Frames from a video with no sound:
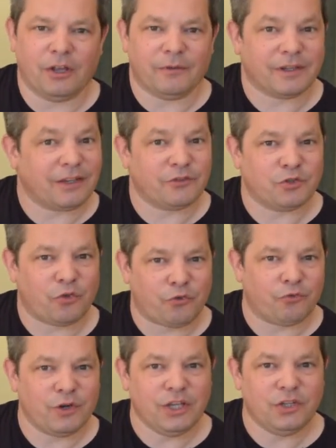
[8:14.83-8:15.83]
it gives you
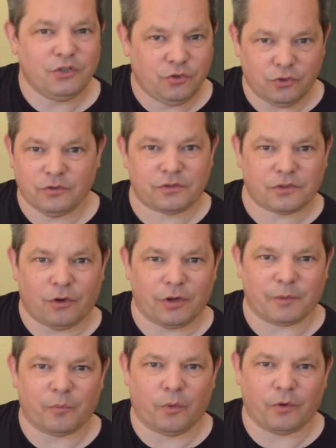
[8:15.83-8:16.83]
3 good
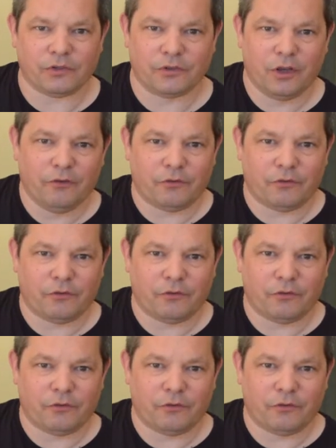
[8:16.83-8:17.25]
starting points